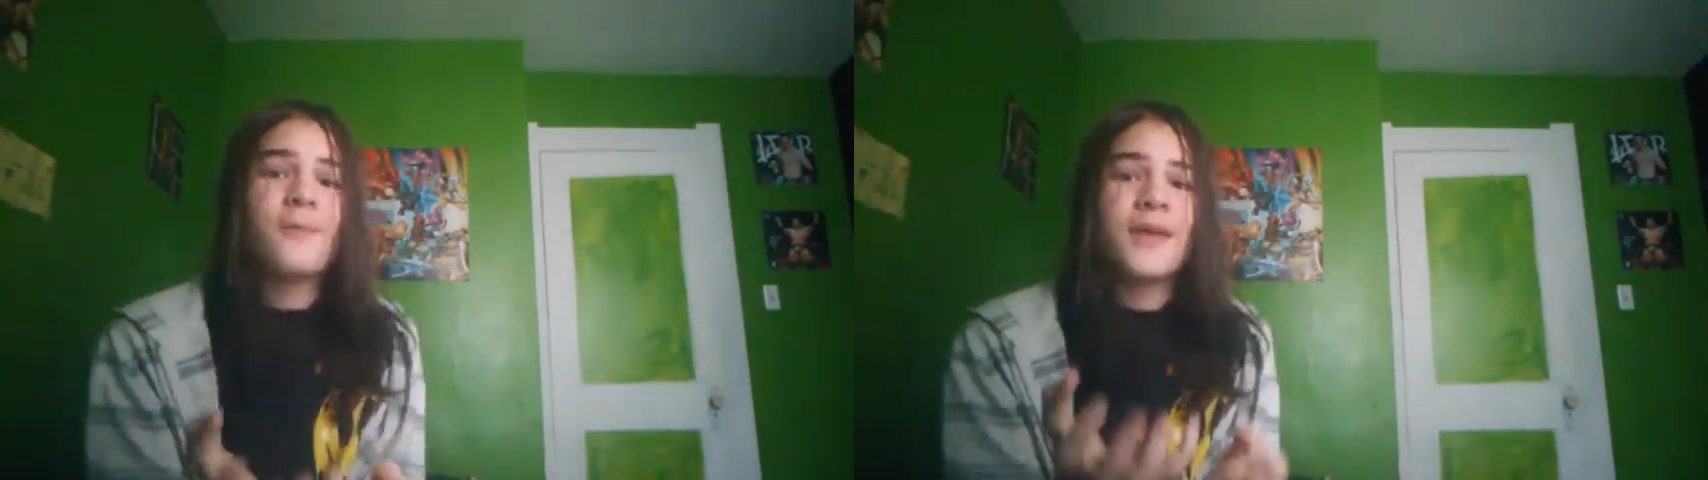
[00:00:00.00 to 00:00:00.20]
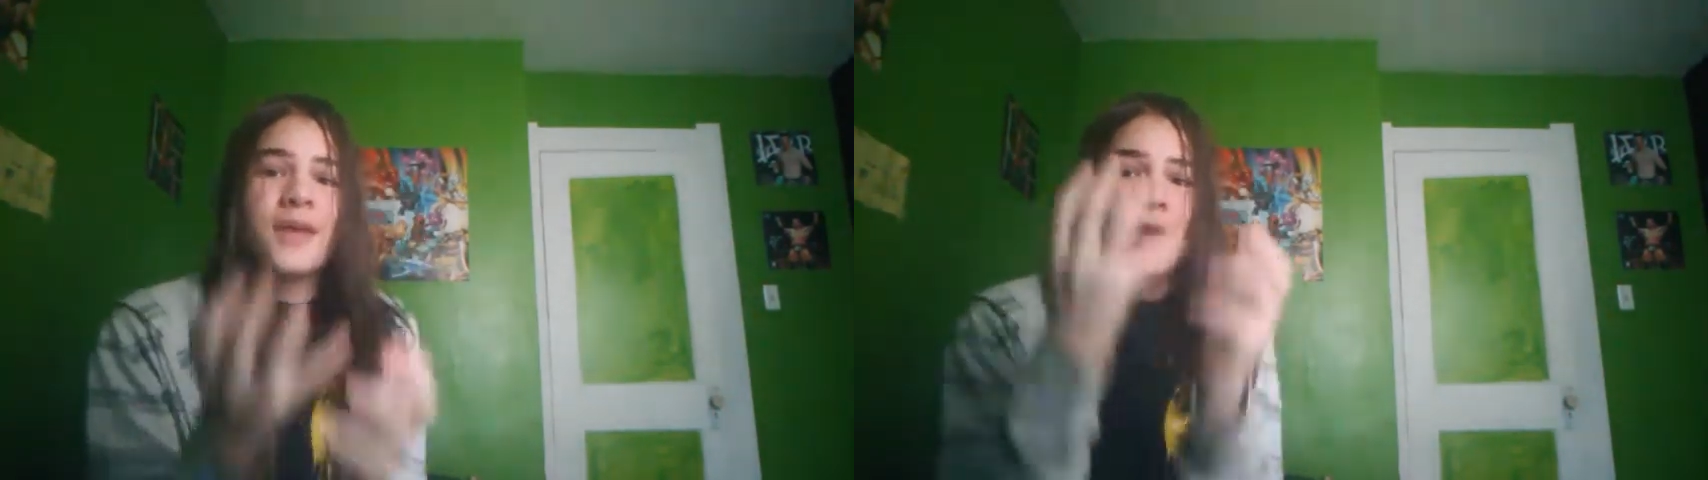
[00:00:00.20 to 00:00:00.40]

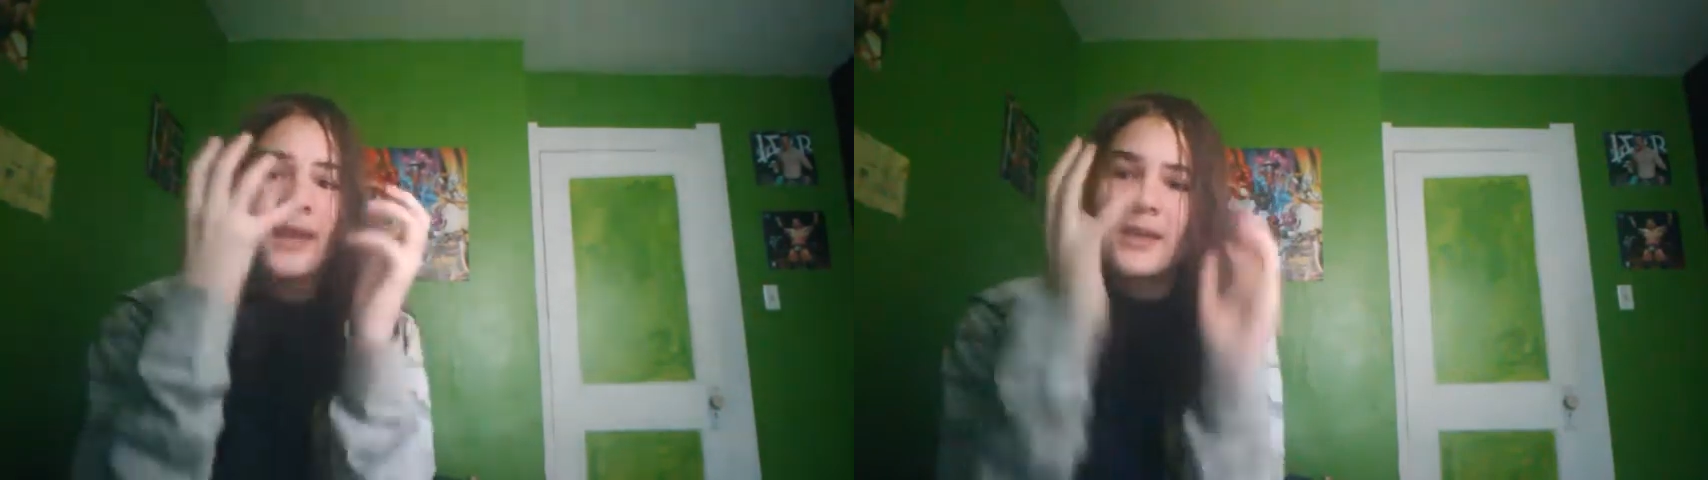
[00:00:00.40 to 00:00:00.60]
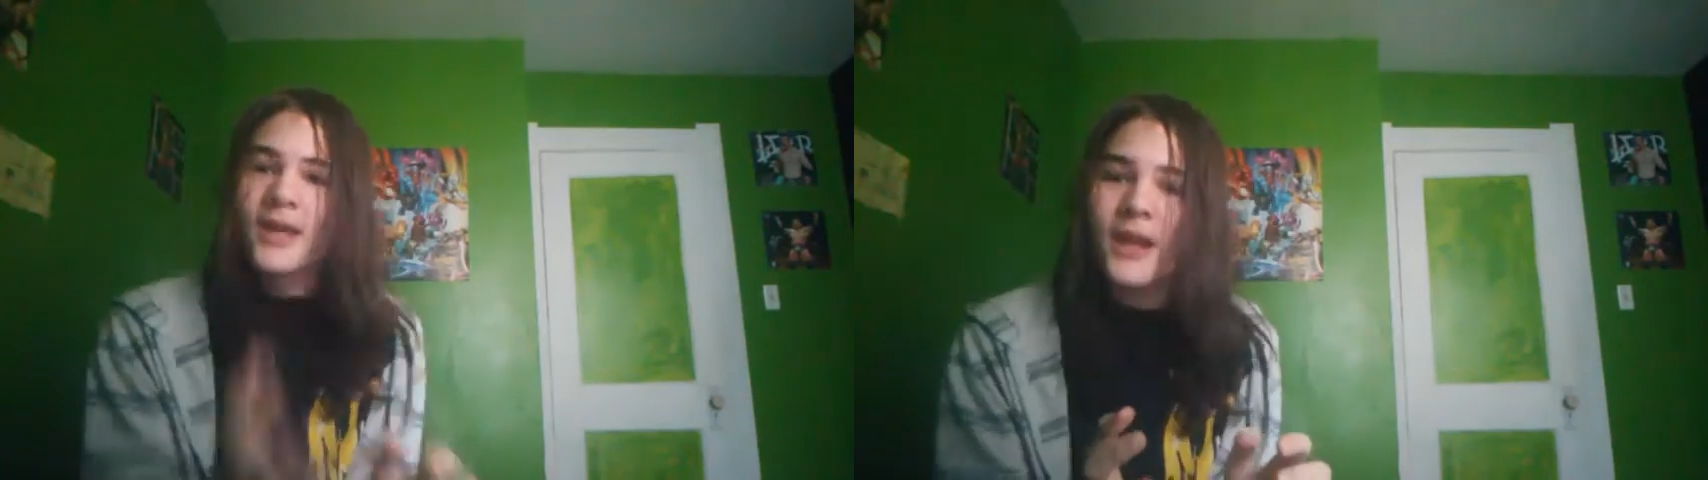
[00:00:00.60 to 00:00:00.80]
be
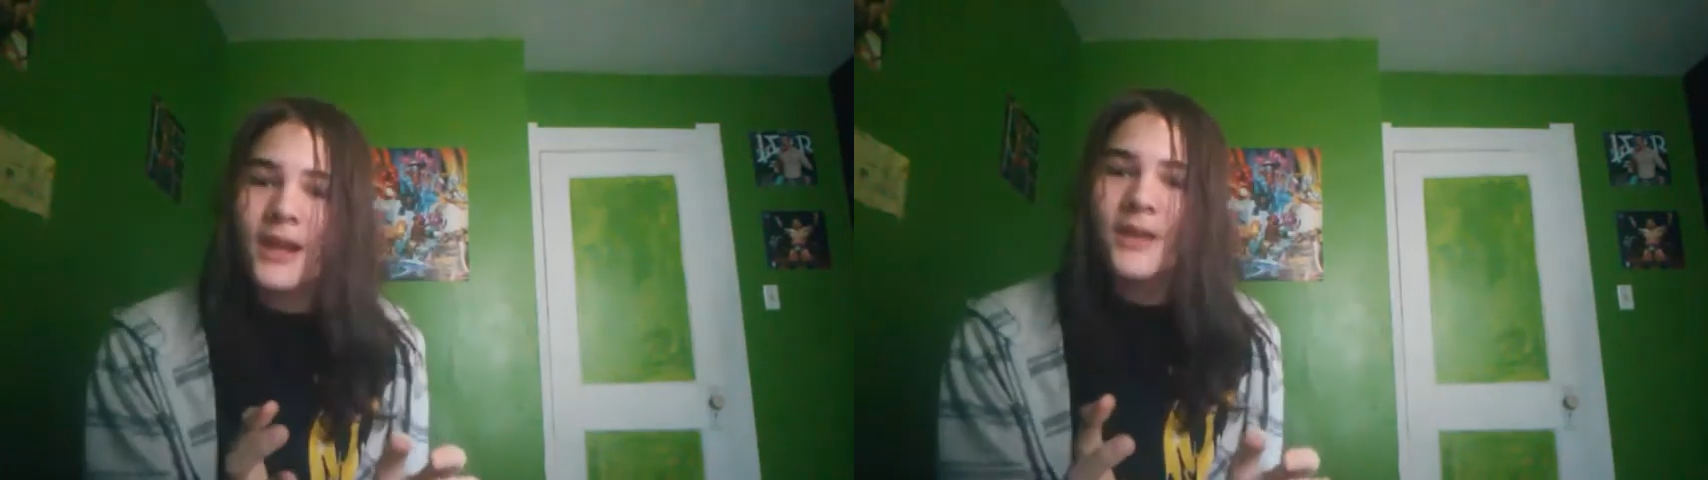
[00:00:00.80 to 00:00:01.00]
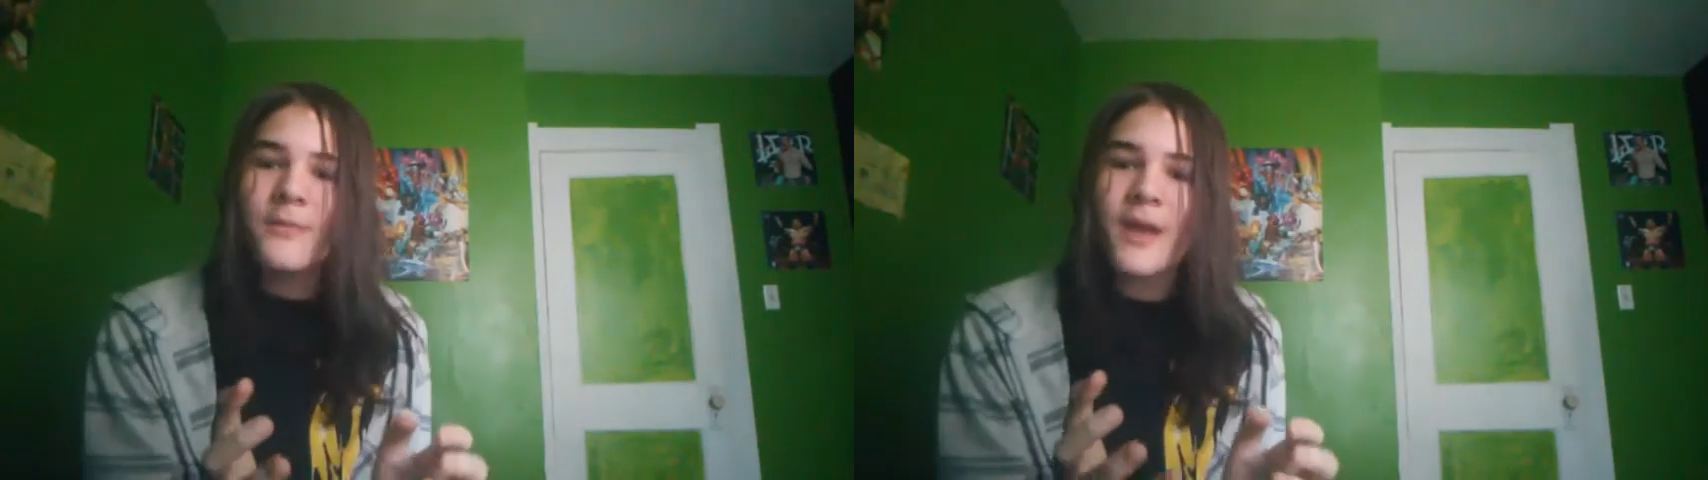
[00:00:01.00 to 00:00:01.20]

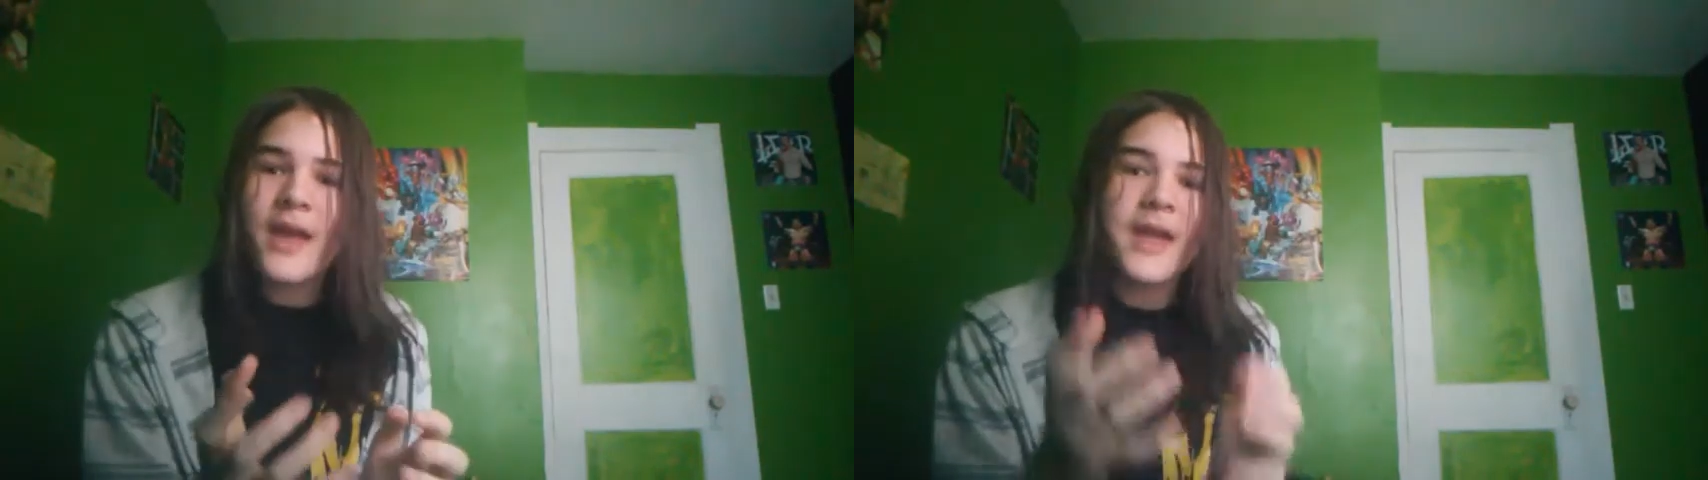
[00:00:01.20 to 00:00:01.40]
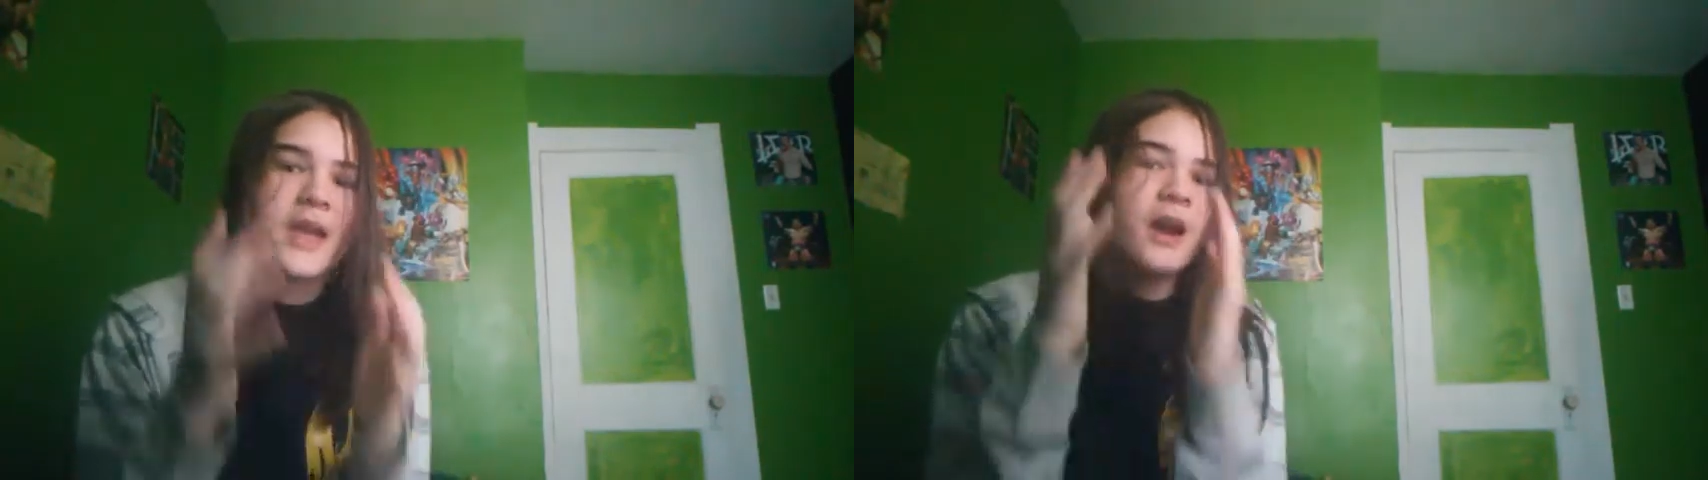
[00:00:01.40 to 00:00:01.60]
kidding
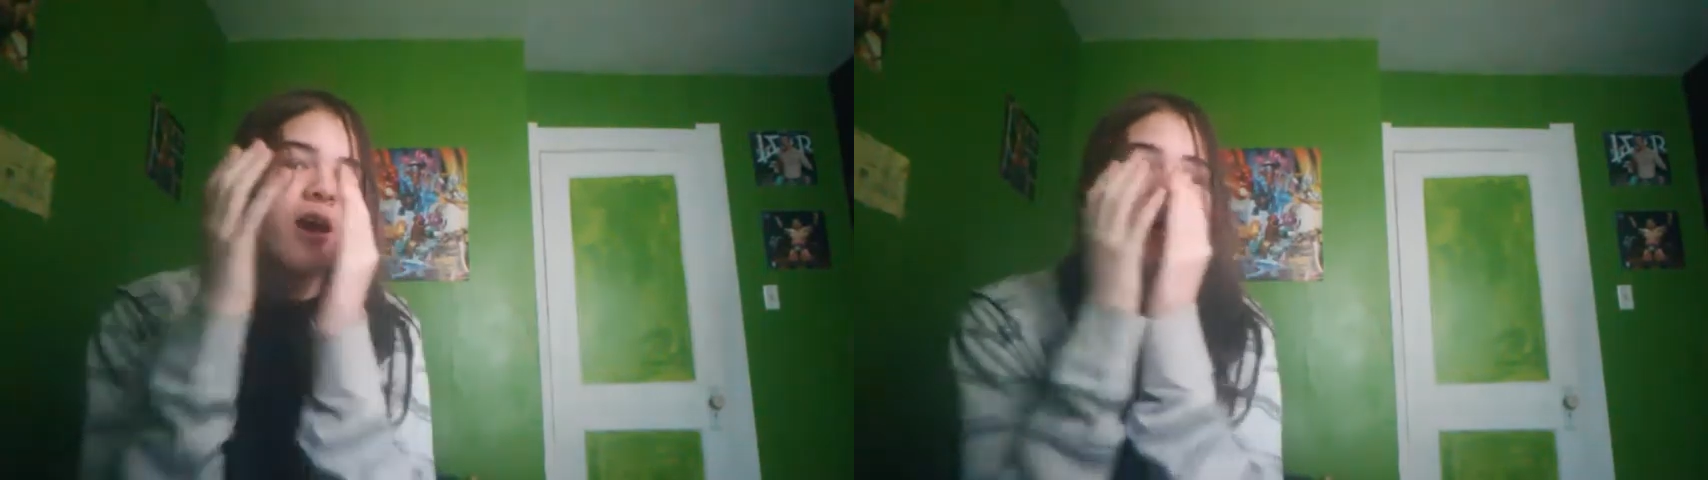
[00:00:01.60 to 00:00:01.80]
me.